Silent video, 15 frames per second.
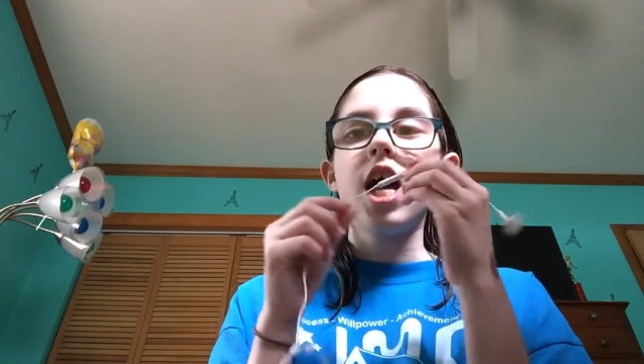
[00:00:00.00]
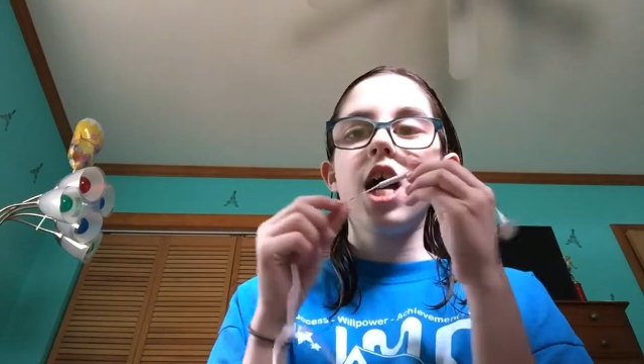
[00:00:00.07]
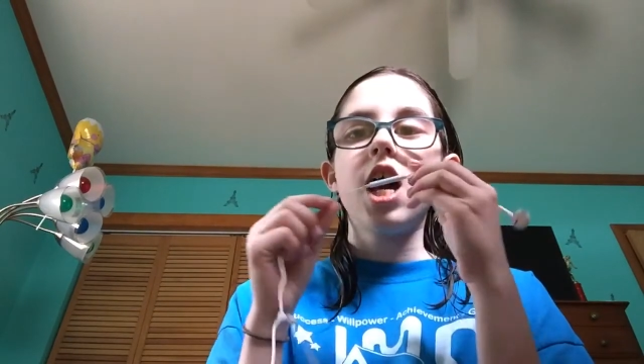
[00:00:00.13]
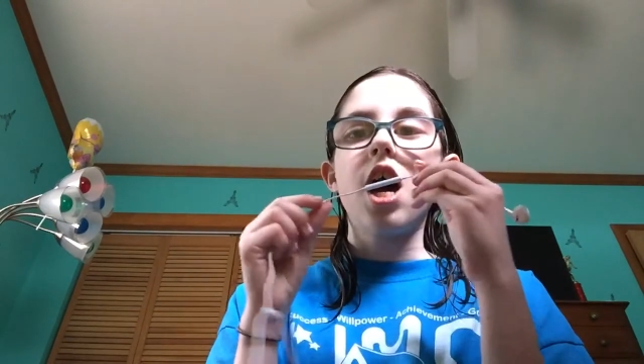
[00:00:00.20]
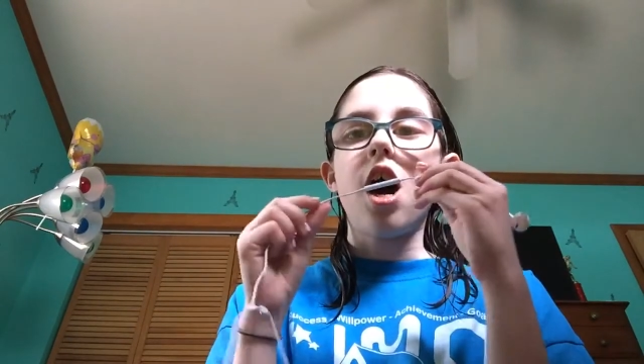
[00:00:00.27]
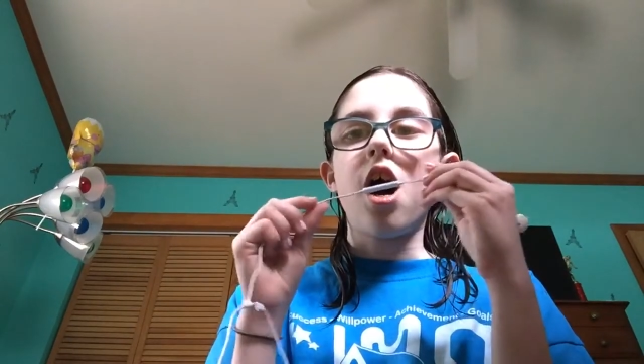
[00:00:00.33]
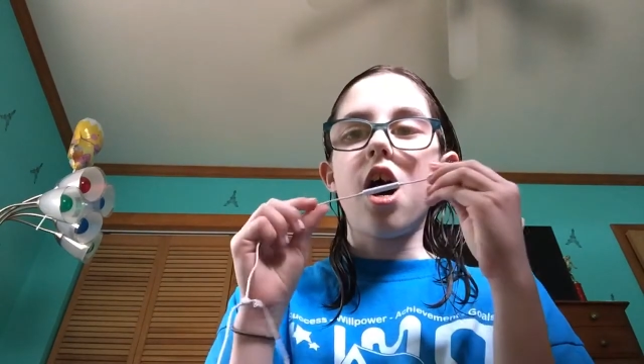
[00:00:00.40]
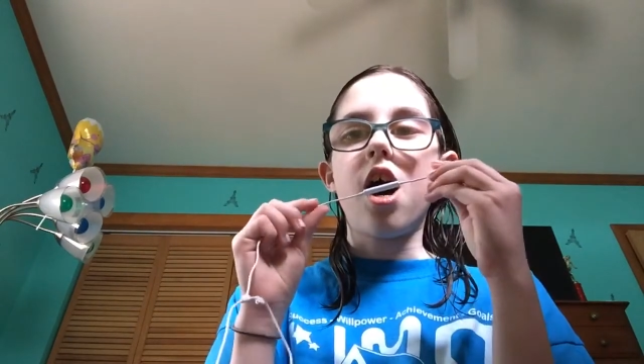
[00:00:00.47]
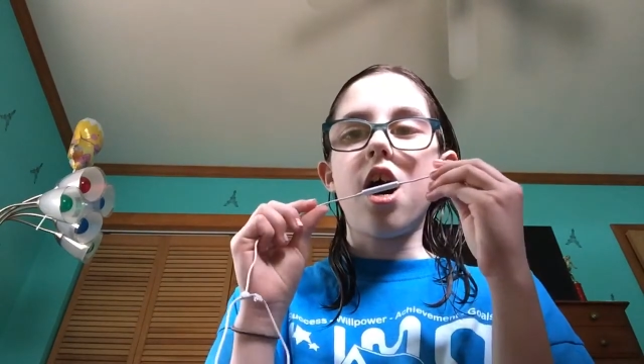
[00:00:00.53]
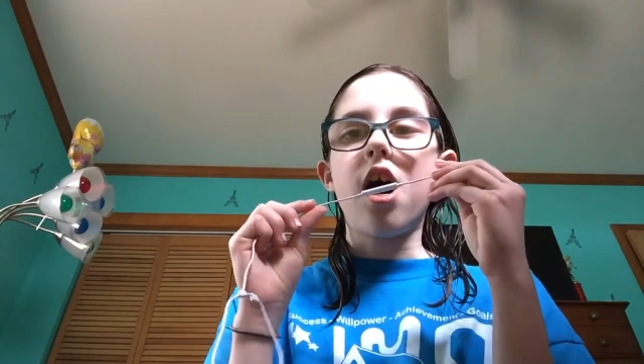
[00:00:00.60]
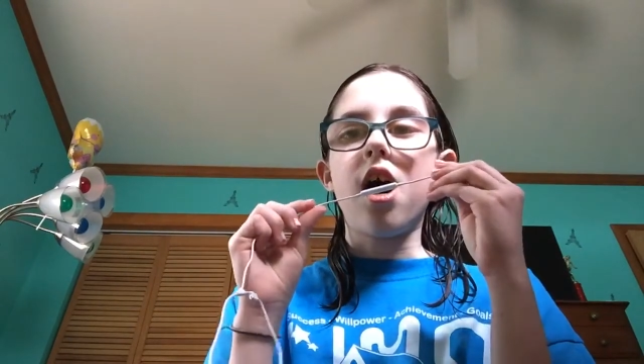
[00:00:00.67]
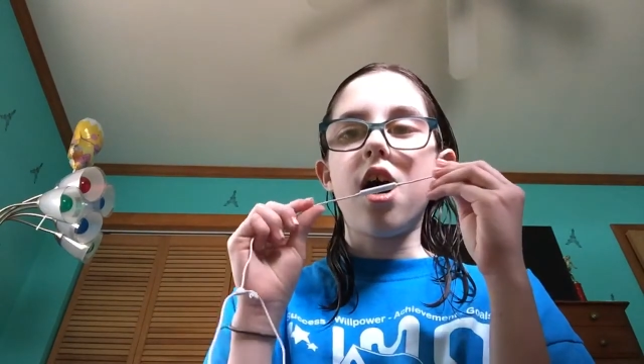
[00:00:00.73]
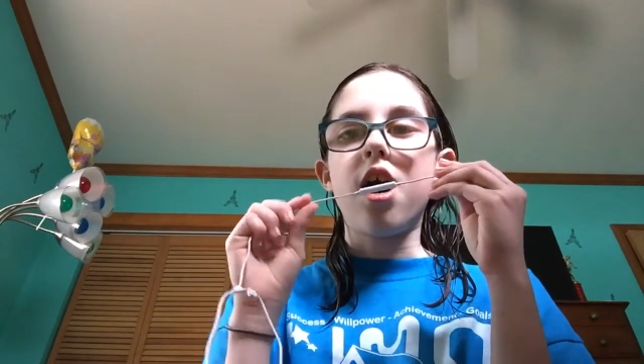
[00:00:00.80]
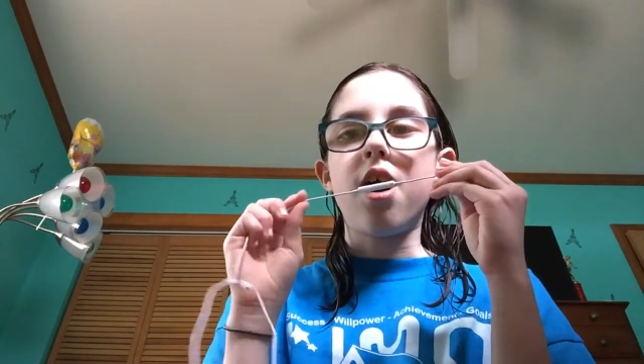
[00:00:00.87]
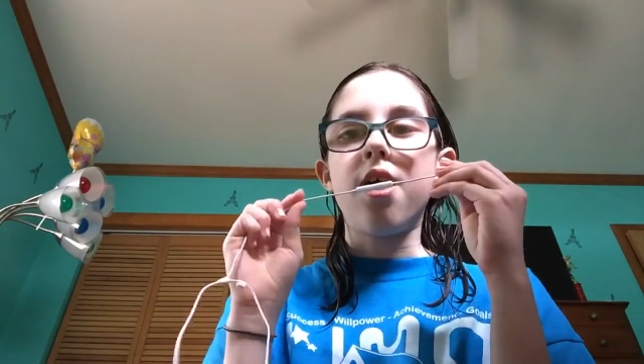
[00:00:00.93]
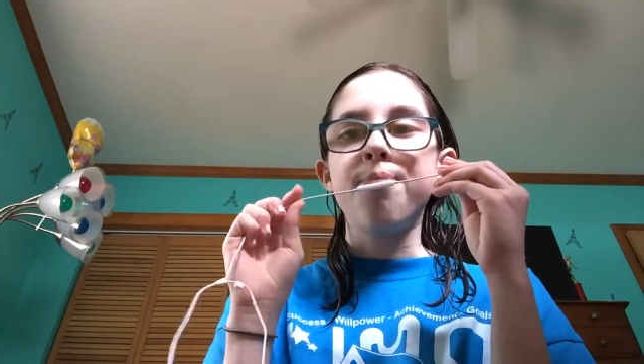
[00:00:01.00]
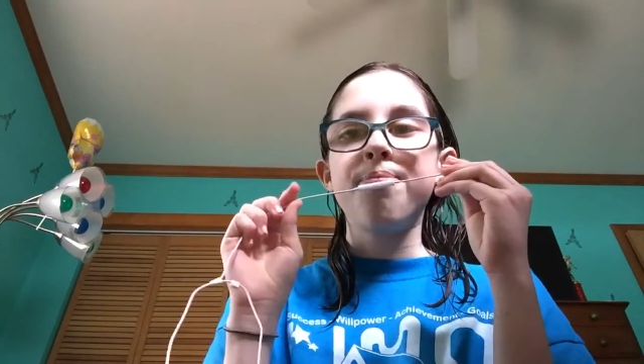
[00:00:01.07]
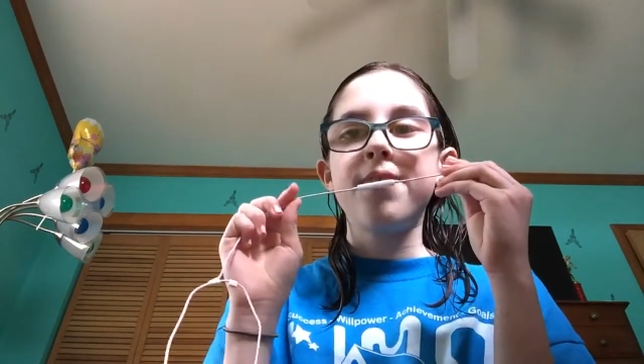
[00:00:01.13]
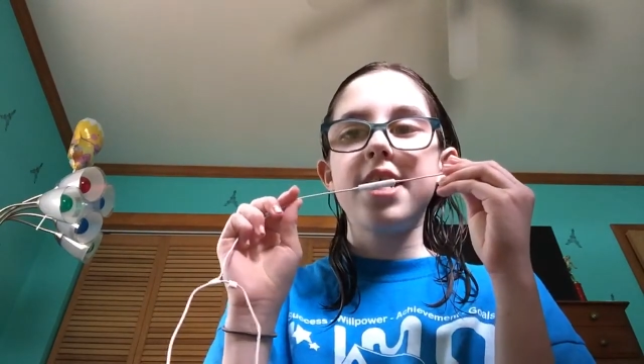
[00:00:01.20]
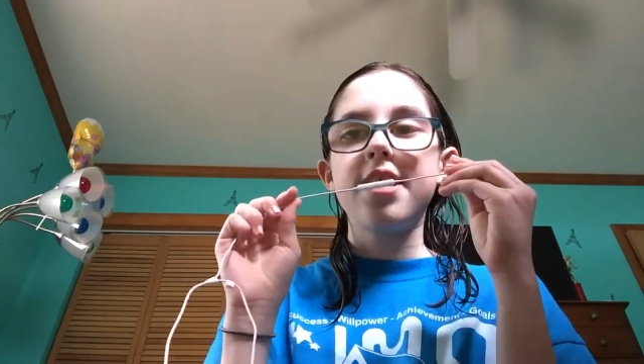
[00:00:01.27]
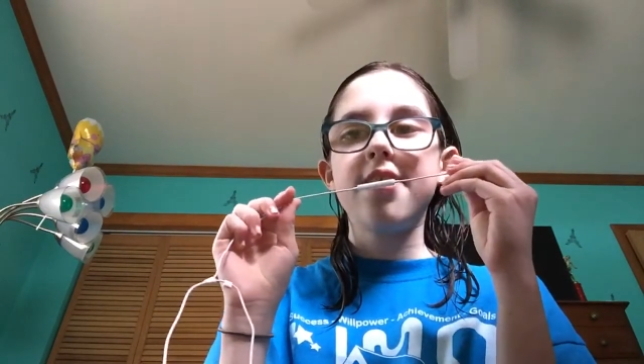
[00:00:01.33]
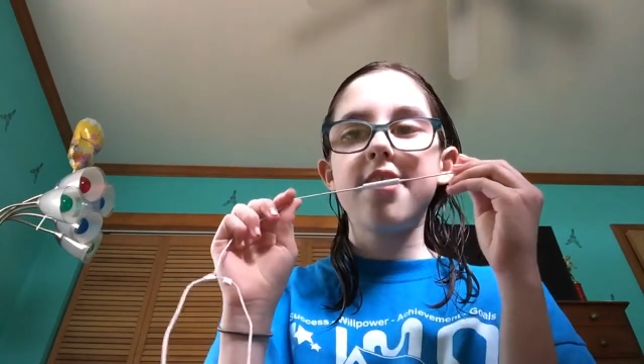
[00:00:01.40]
Uh,
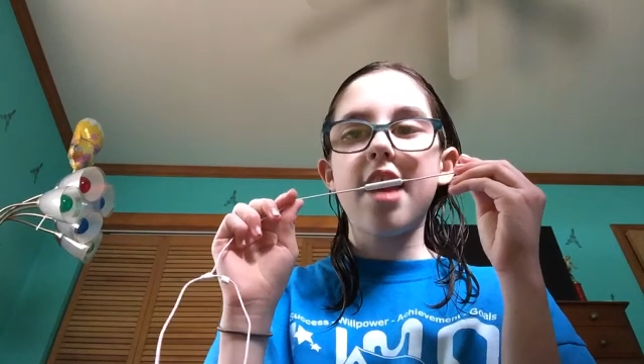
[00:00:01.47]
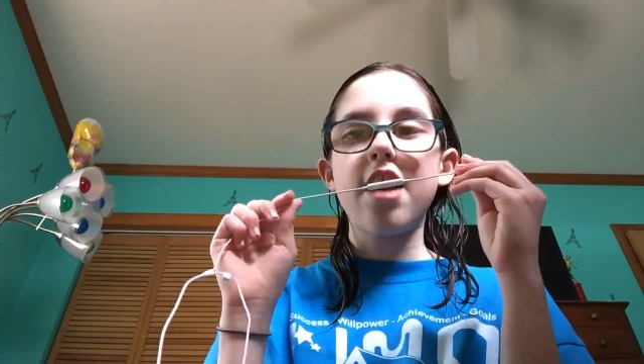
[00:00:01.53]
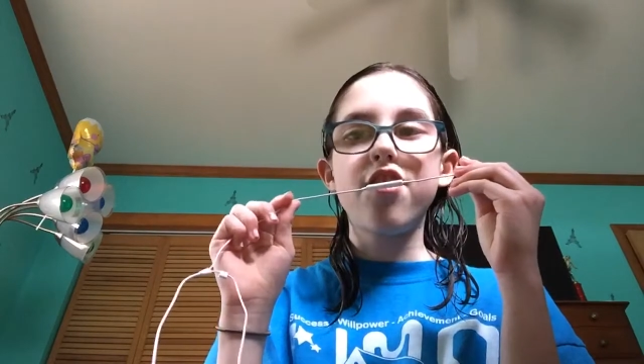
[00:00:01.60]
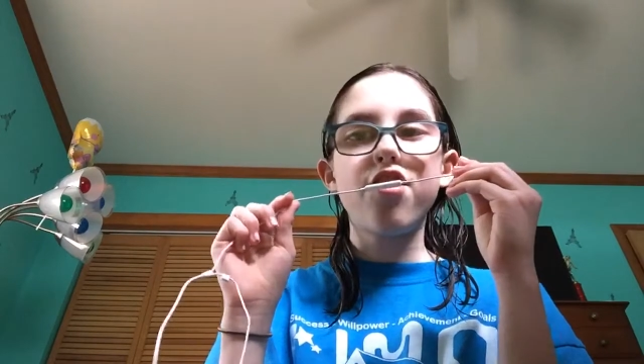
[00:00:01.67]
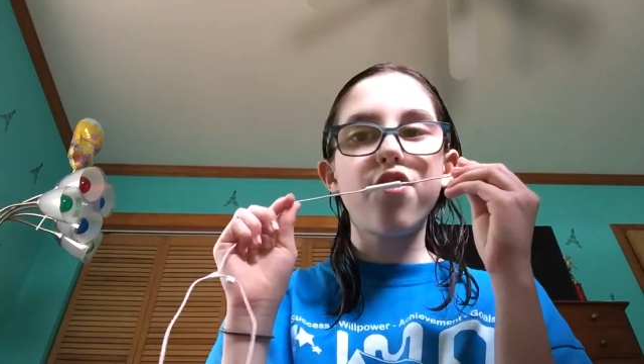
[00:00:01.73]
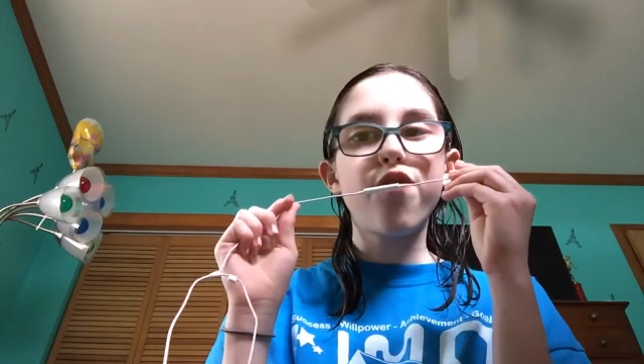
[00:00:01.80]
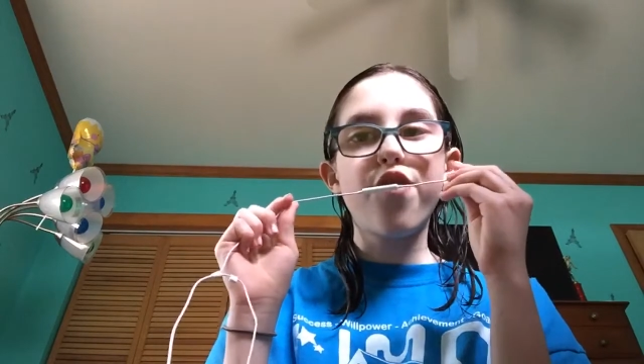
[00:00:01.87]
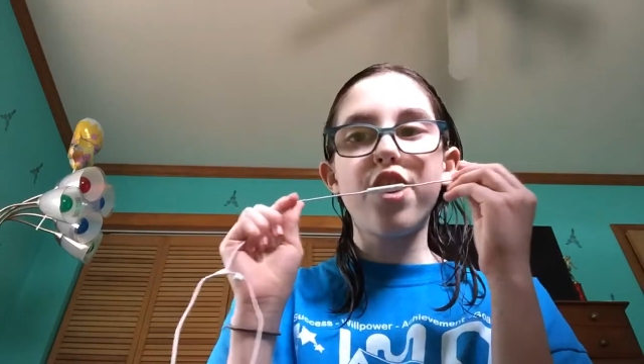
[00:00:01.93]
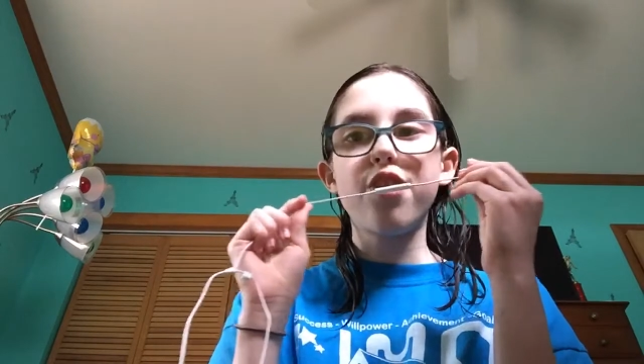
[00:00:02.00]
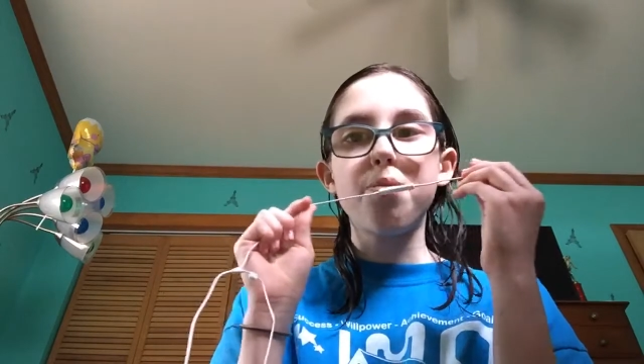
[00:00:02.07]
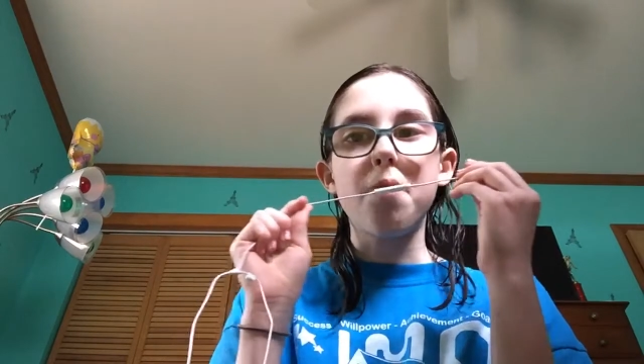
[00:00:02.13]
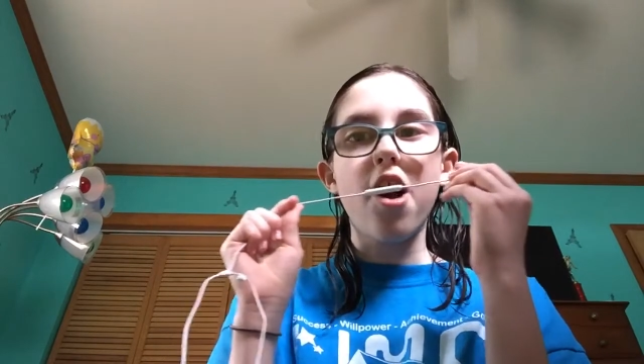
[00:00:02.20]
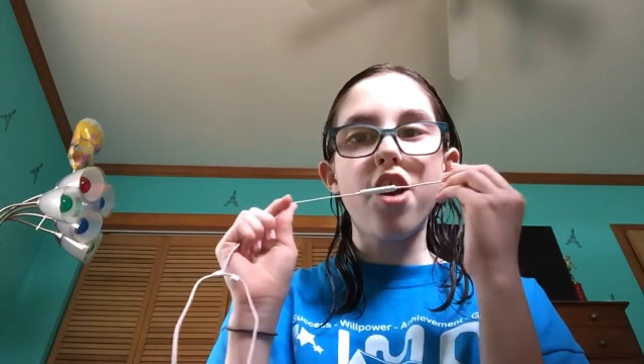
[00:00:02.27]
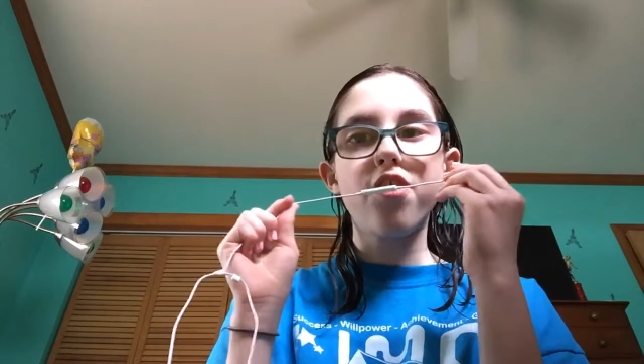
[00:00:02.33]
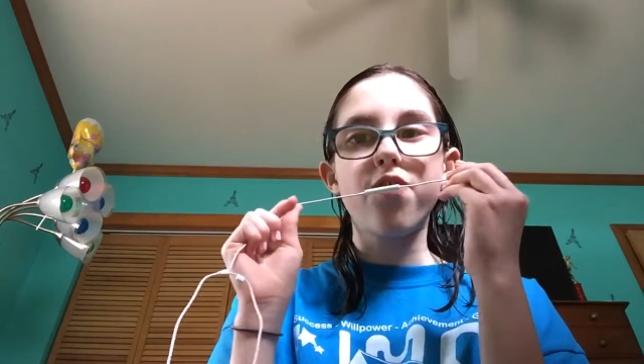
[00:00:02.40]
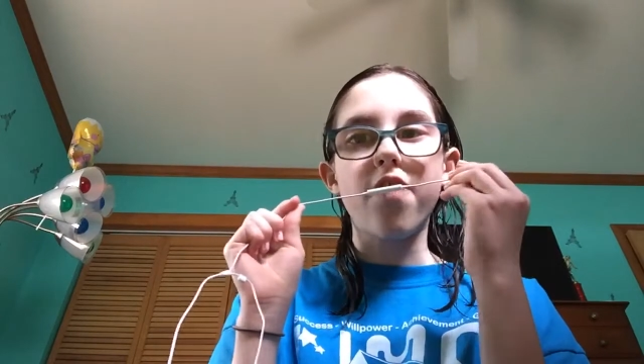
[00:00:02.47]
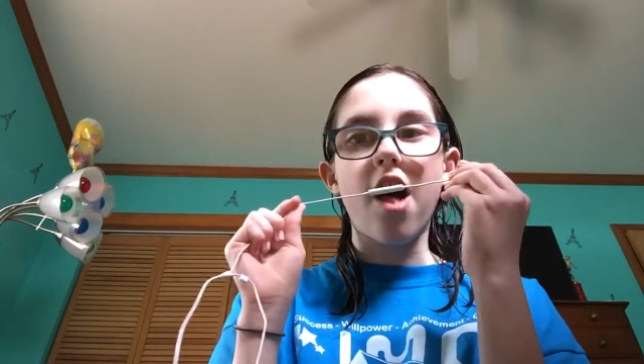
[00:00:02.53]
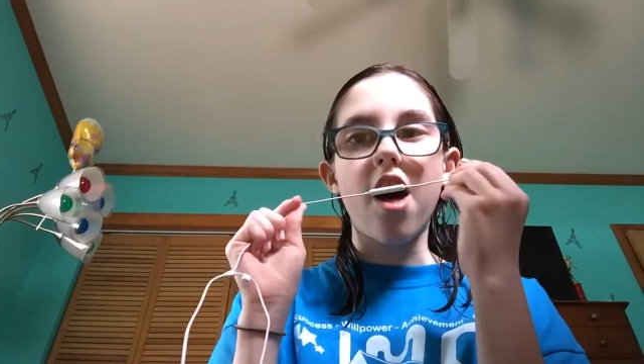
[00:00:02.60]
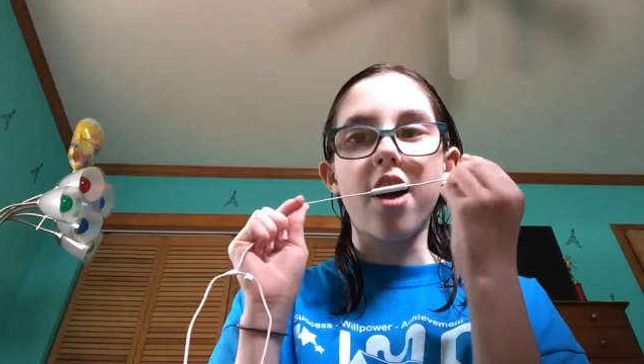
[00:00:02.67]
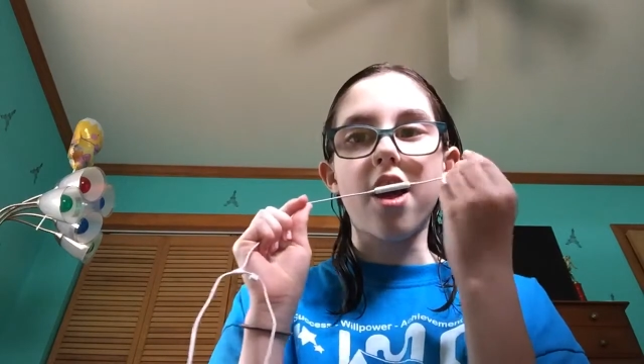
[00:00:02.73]
stay tuned for tomorrow's vlog.